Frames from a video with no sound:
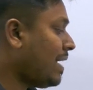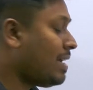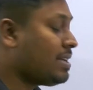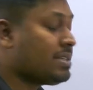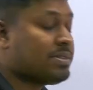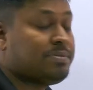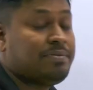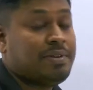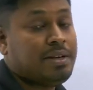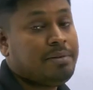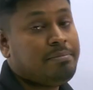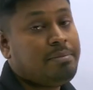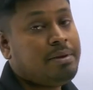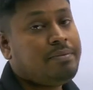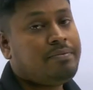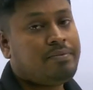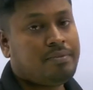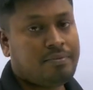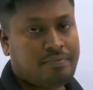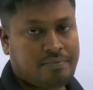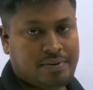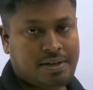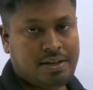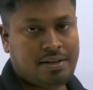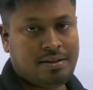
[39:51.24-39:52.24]
x will be
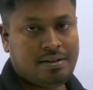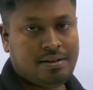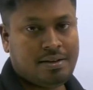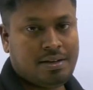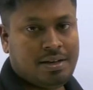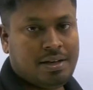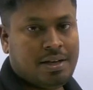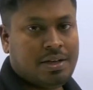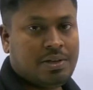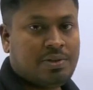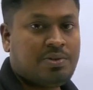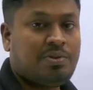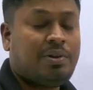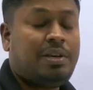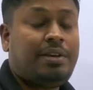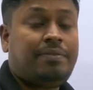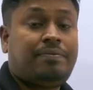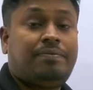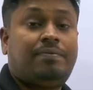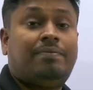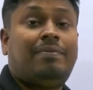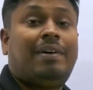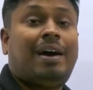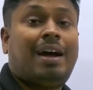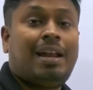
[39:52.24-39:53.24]
50. So
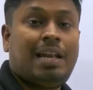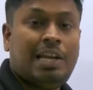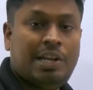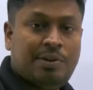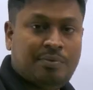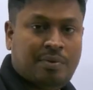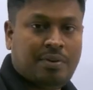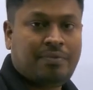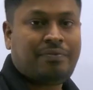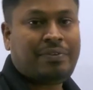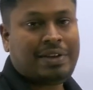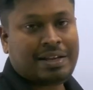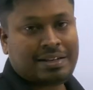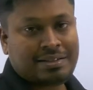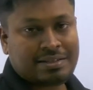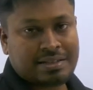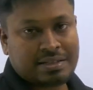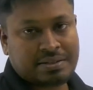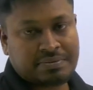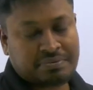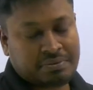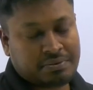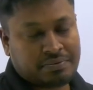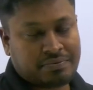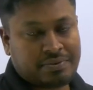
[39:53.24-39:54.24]
if value of x
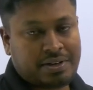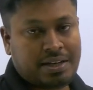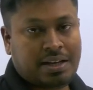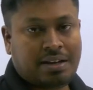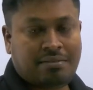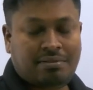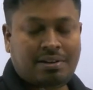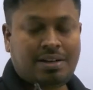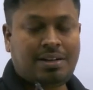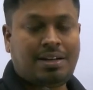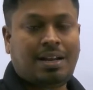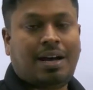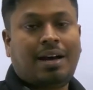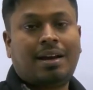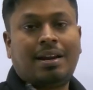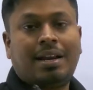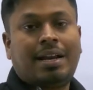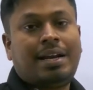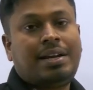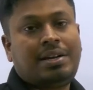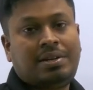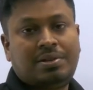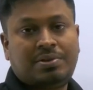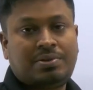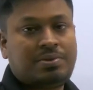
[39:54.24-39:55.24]
is 50, our
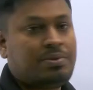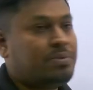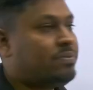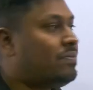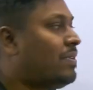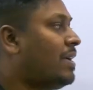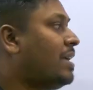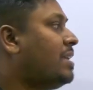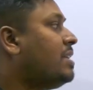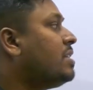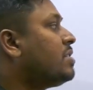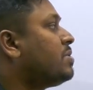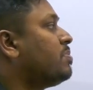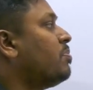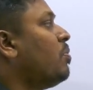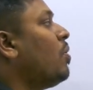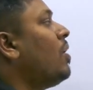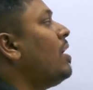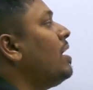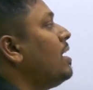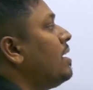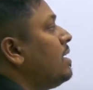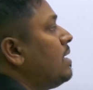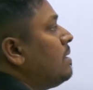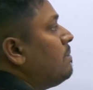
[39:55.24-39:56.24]
target is to find the
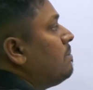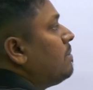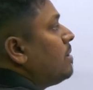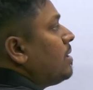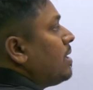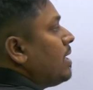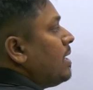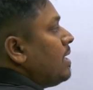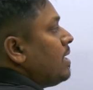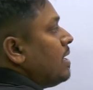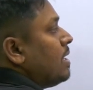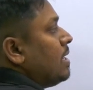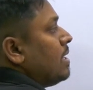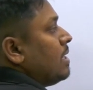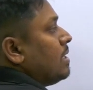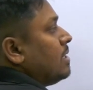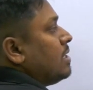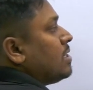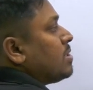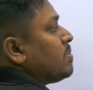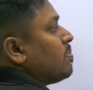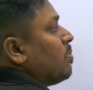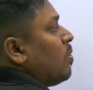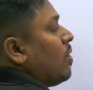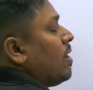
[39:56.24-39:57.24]
smaller number, right?
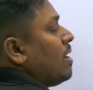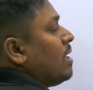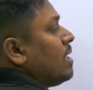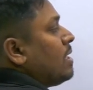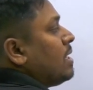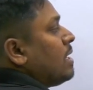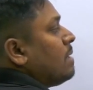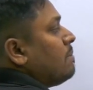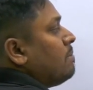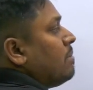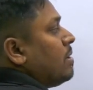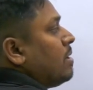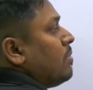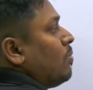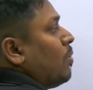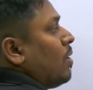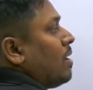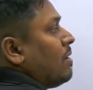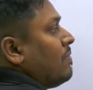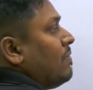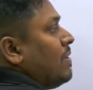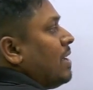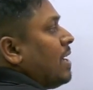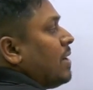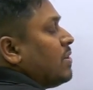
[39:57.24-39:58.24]
The smaller number,
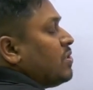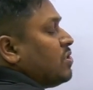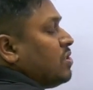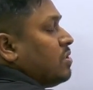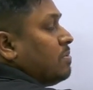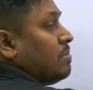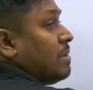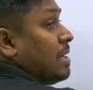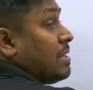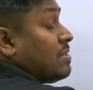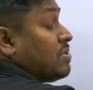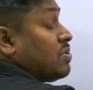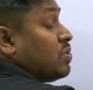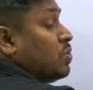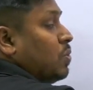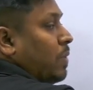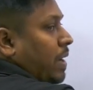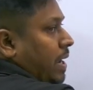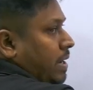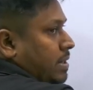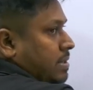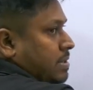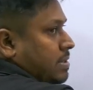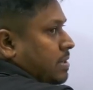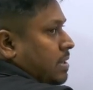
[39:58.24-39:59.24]
what we assume as
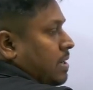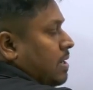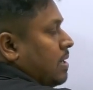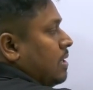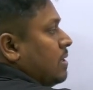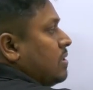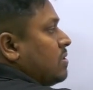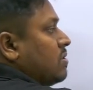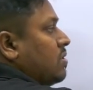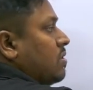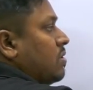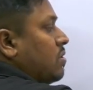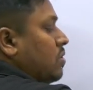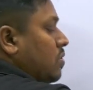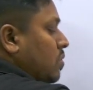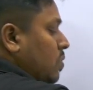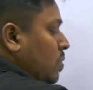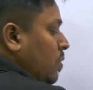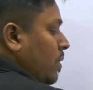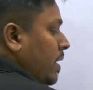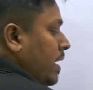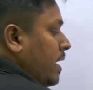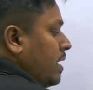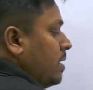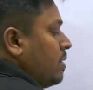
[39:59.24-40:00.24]
2x. So
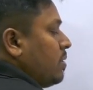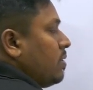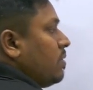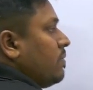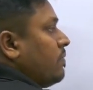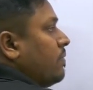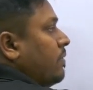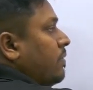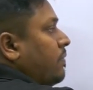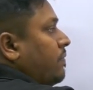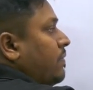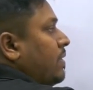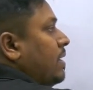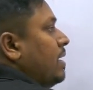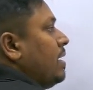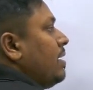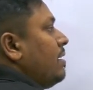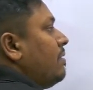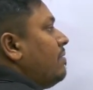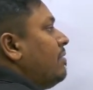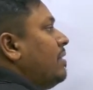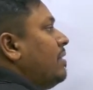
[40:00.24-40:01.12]
2 into 50